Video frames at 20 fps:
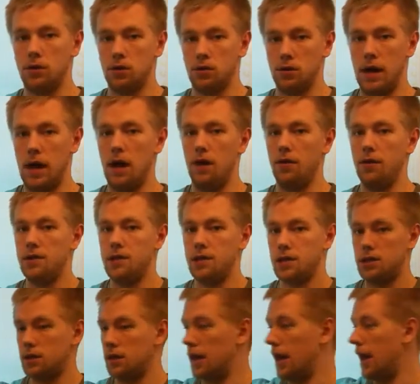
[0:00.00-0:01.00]
So now
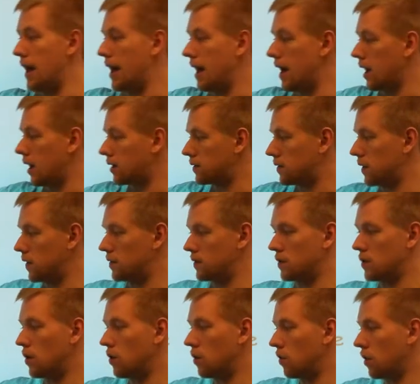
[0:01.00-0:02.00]
this x
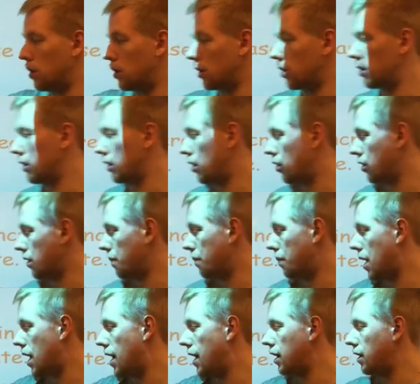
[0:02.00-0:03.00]
is no longer on the
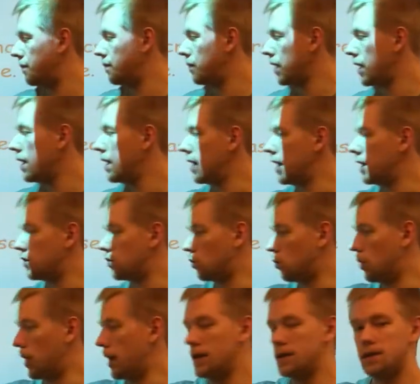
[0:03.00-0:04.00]
bottom, it's
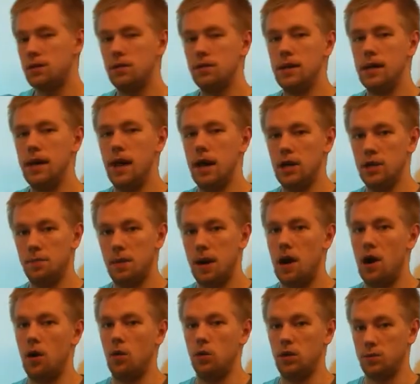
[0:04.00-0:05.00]
raised to the x
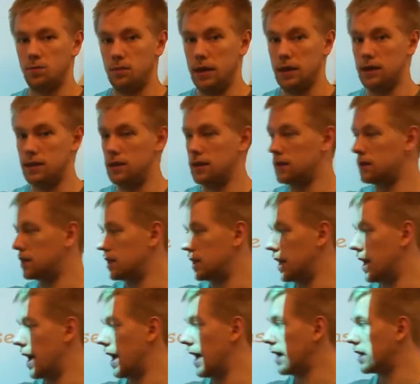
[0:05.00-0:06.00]
power, which makes this
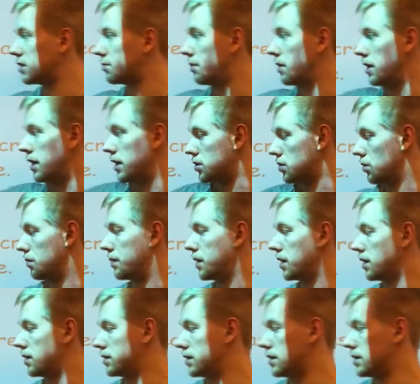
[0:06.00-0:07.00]
the exponential,
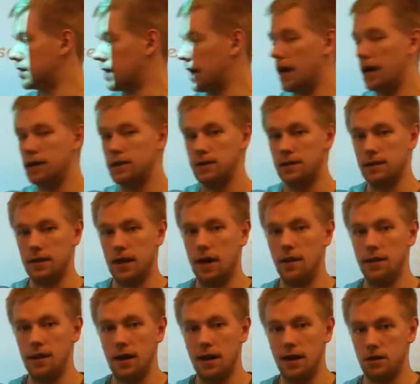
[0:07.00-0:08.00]
because this x is
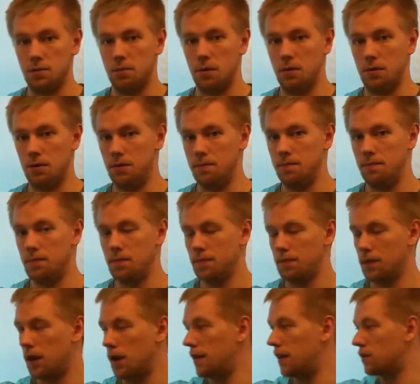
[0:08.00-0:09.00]
now the exponent.
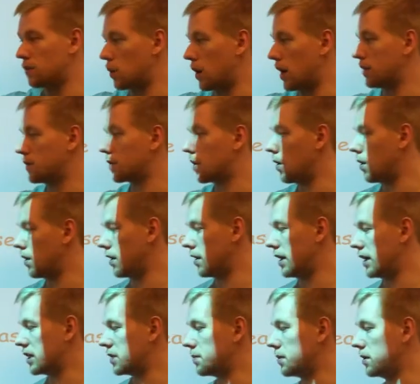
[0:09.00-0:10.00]
Okay, that's why it's called
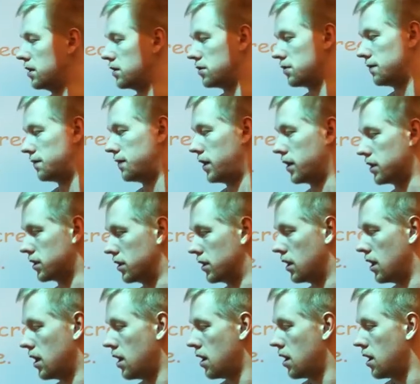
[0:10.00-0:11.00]
an exponential function.